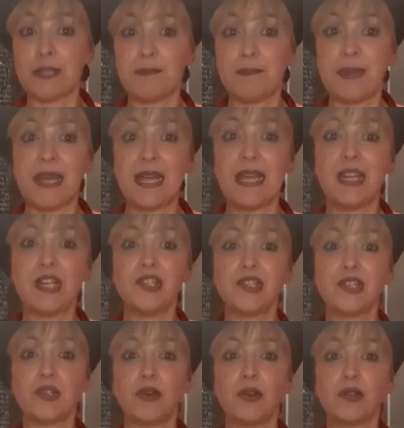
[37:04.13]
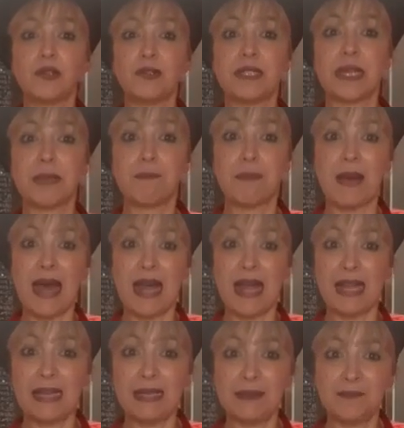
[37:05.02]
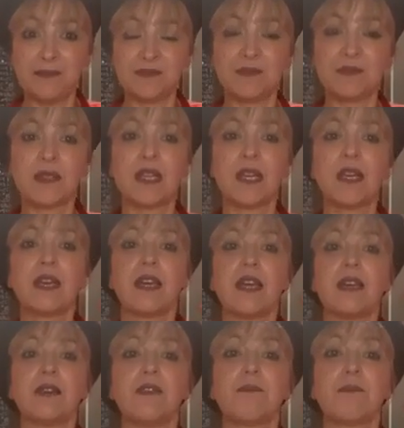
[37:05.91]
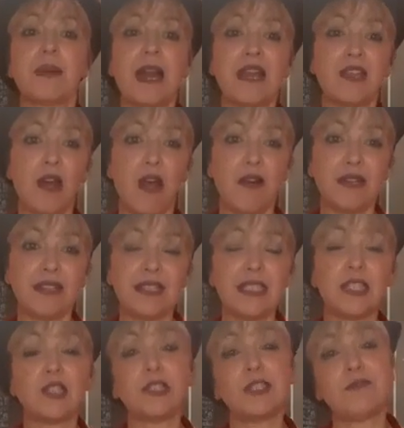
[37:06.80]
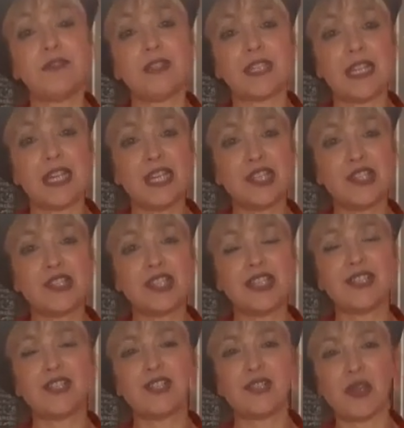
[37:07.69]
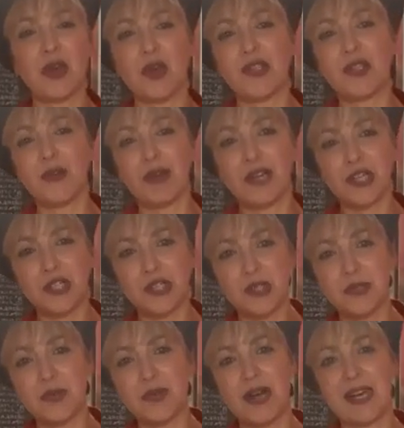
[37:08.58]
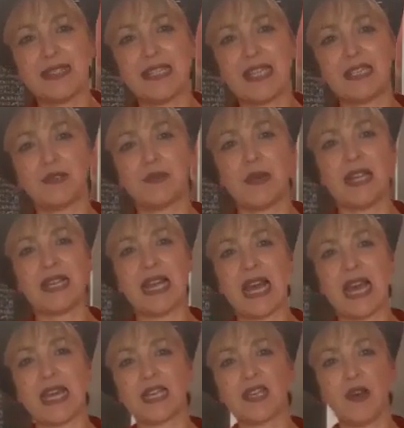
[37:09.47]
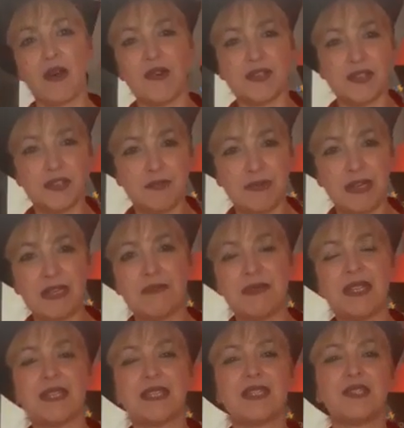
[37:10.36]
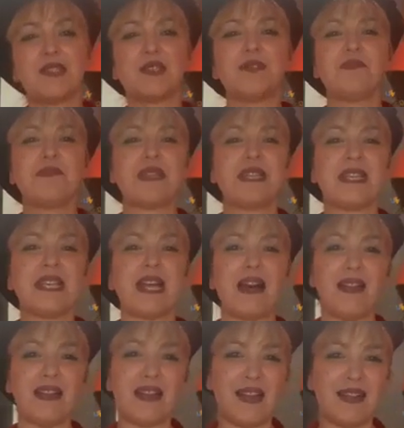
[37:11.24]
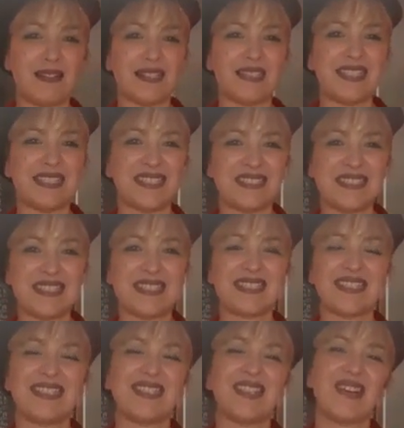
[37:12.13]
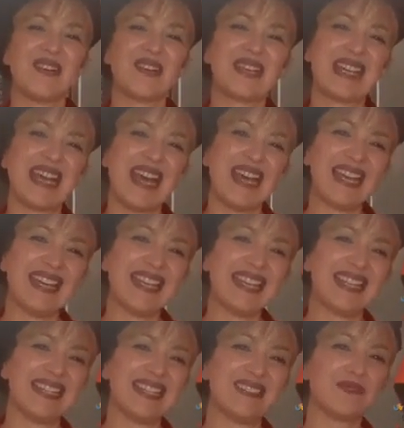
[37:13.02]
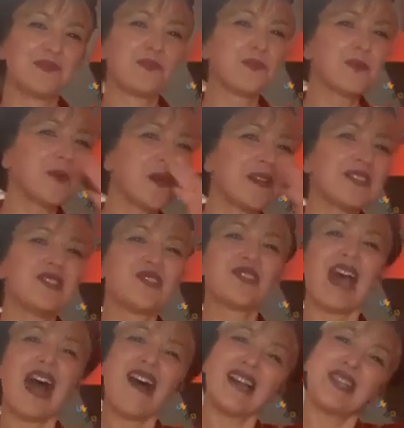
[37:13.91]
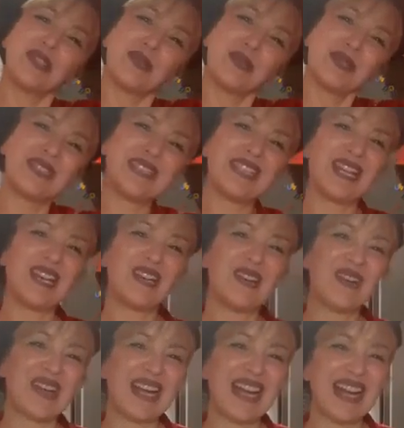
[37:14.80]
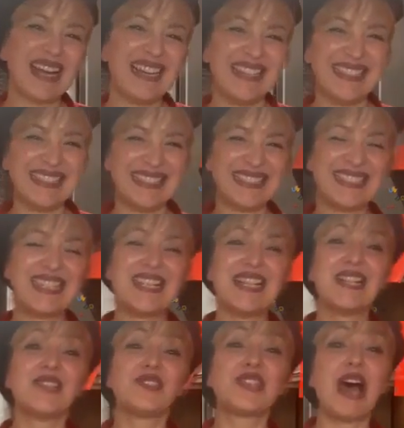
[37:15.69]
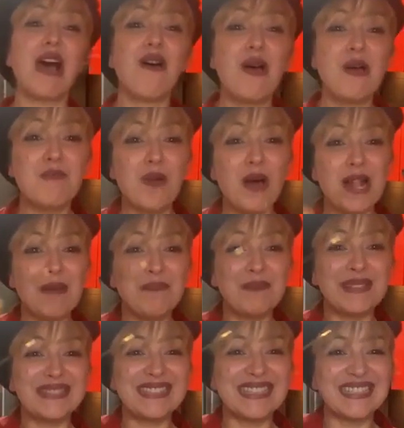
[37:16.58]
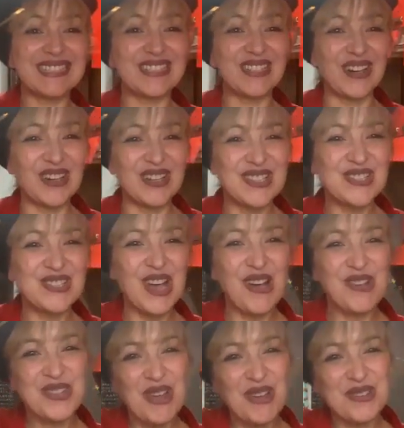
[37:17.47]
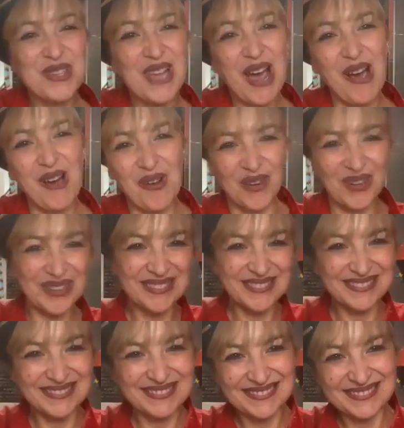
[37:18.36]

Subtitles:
the page, go to the bell, priority notifications, so you are sure that when I go on streaming you'll be alerted. Ok? Ciao a tutti allora! Ciao e buon appetito! Ciao!